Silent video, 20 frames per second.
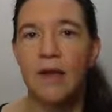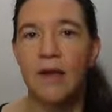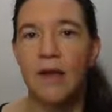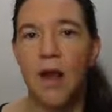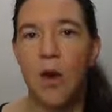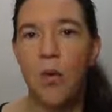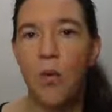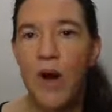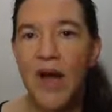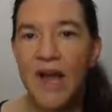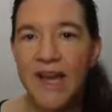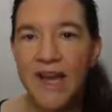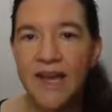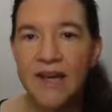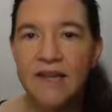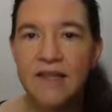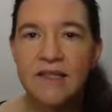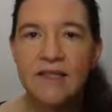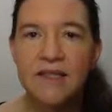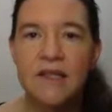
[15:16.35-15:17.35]
Now, why can
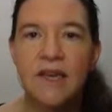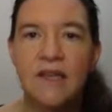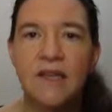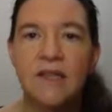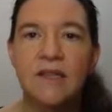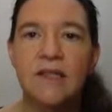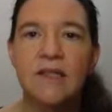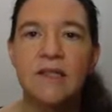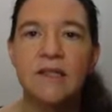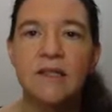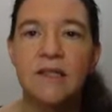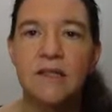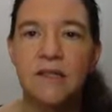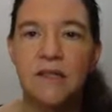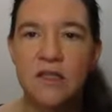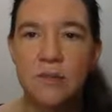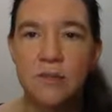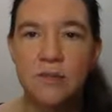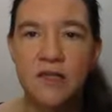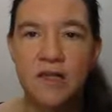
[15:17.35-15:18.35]
I say that these
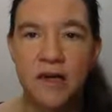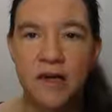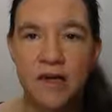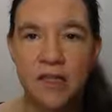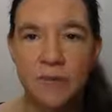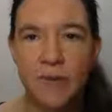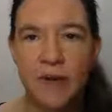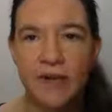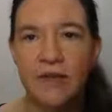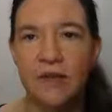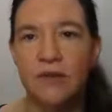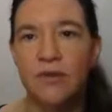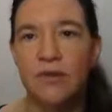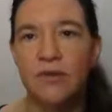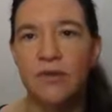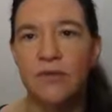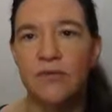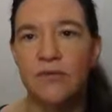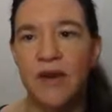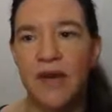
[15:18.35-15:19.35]
systems are expected to
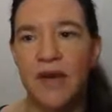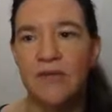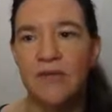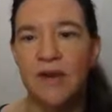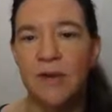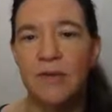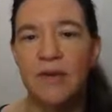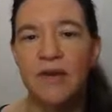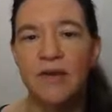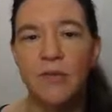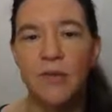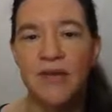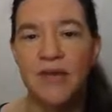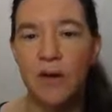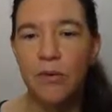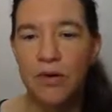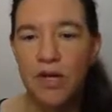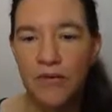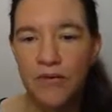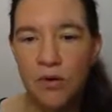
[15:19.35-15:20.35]
survive? I mean, we
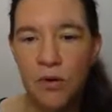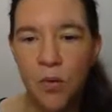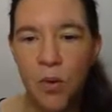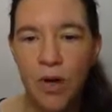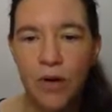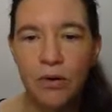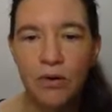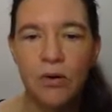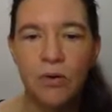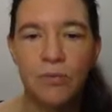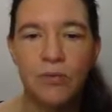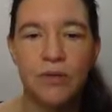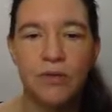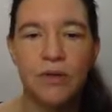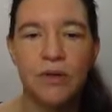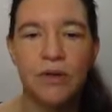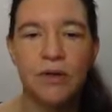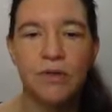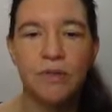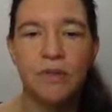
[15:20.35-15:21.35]
don't have a quantum
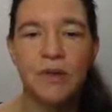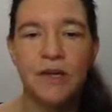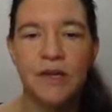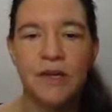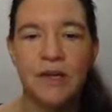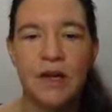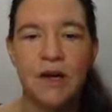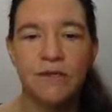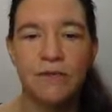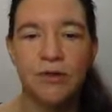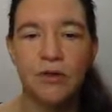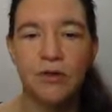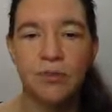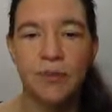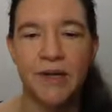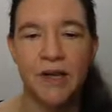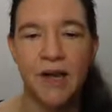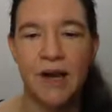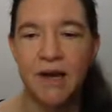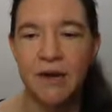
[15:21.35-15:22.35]
computer big enough to
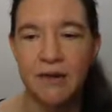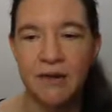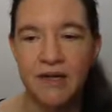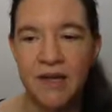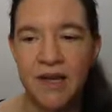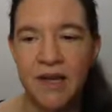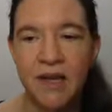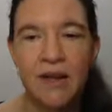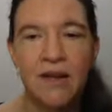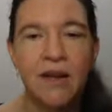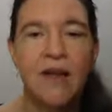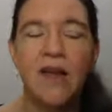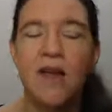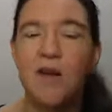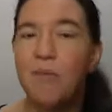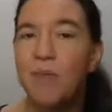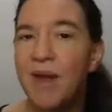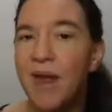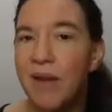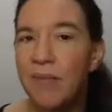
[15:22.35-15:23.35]
break RSA.
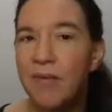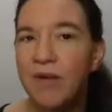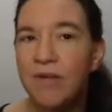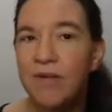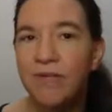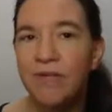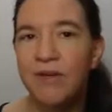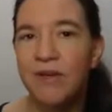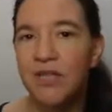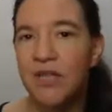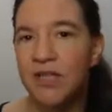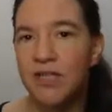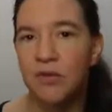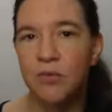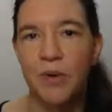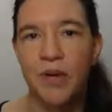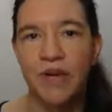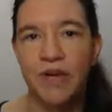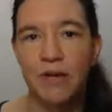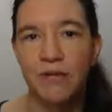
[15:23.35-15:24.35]
Maybe we're just
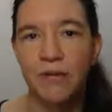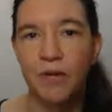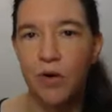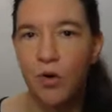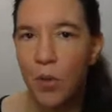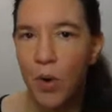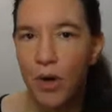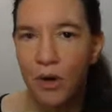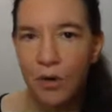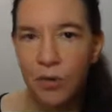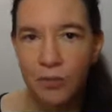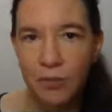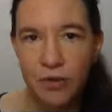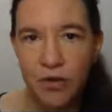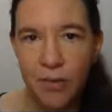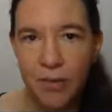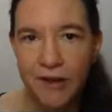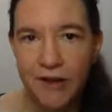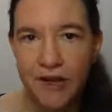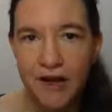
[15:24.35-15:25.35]
waiting for a quantum
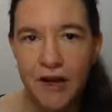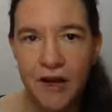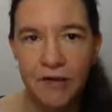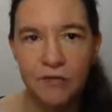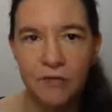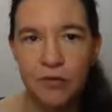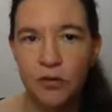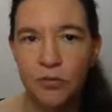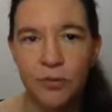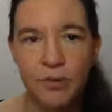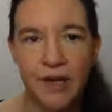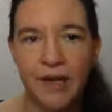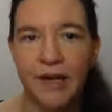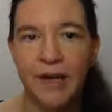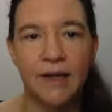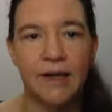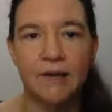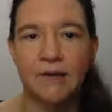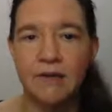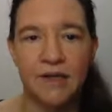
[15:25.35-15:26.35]
computer big enough to break,
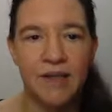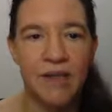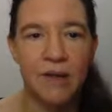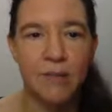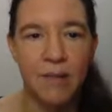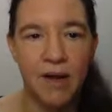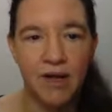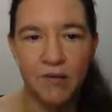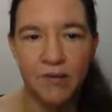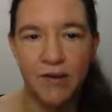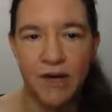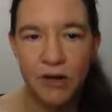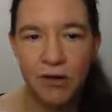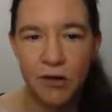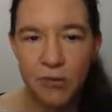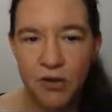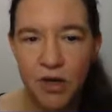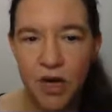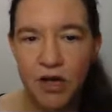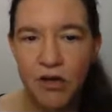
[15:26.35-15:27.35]
say, multivariate
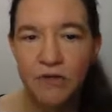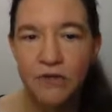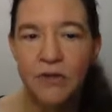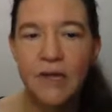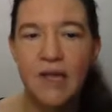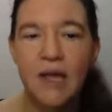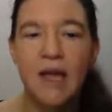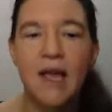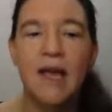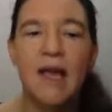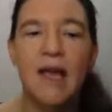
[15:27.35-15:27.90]
cryptography.